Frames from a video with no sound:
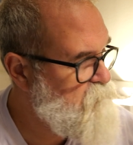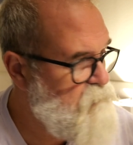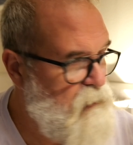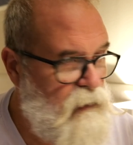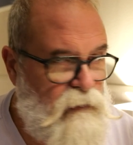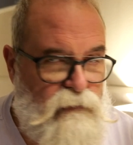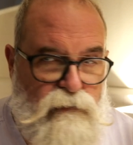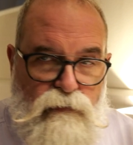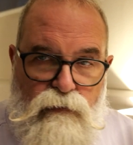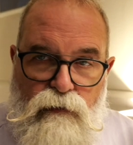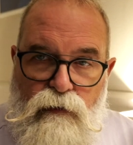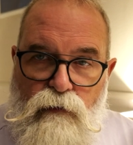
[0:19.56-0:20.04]

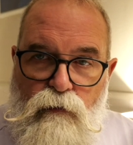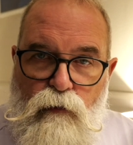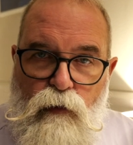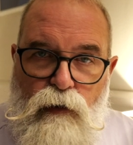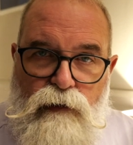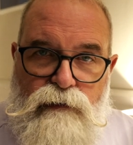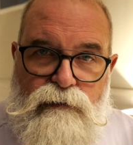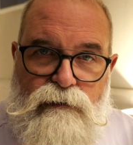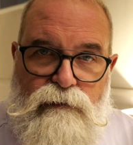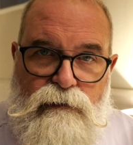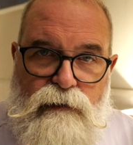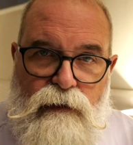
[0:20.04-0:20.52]
tell you
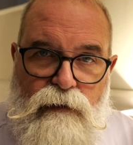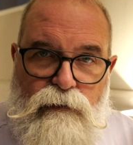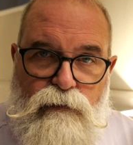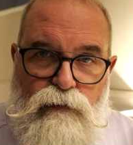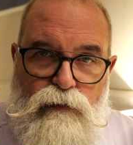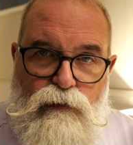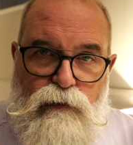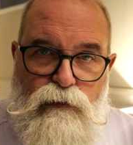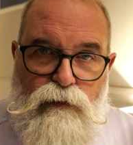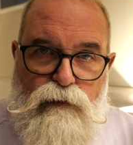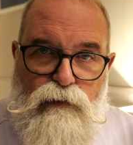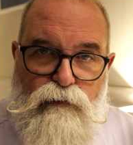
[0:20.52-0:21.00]
what it can
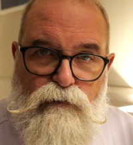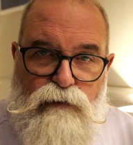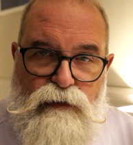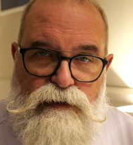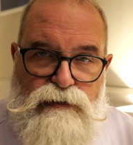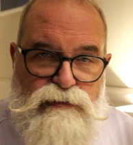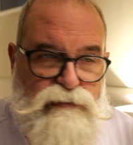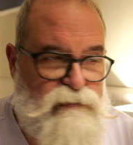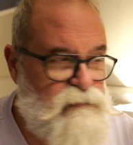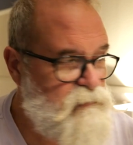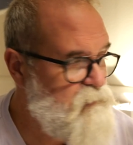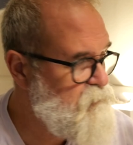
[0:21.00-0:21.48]
do, the
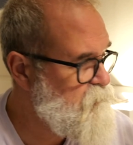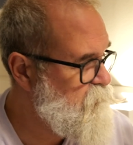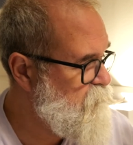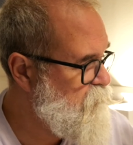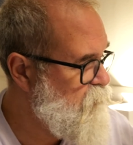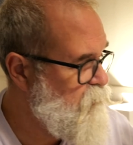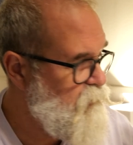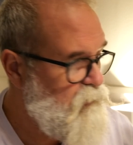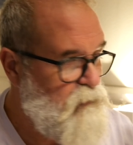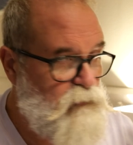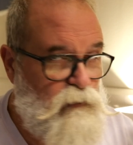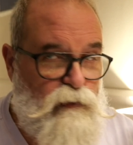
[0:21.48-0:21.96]
features, and
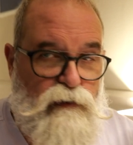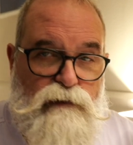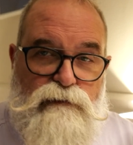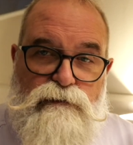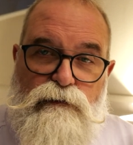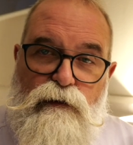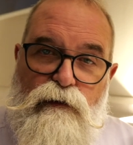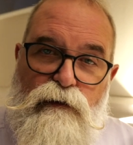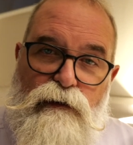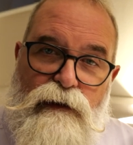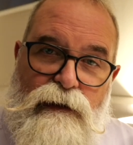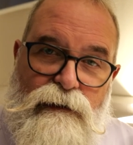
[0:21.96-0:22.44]
how it works
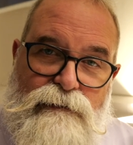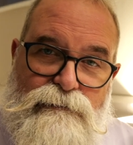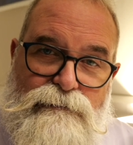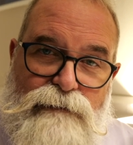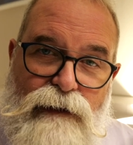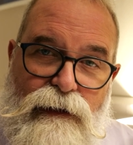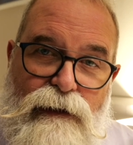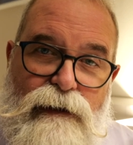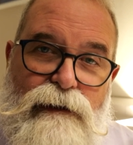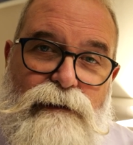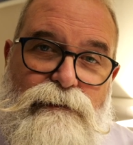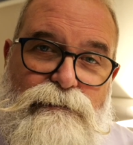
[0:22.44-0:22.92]
for this.
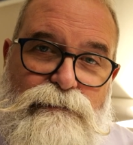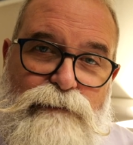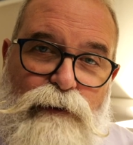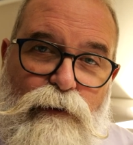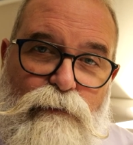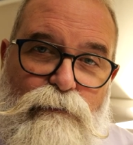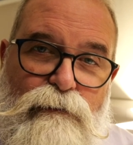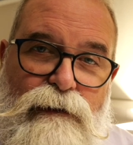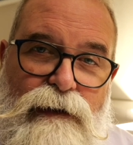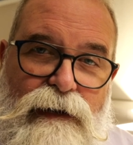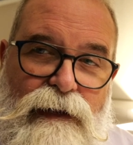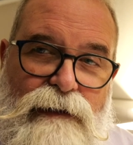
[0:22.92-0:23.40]

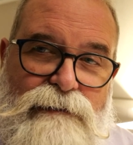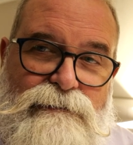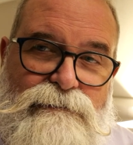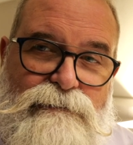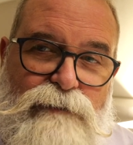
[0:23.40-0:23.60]
So let's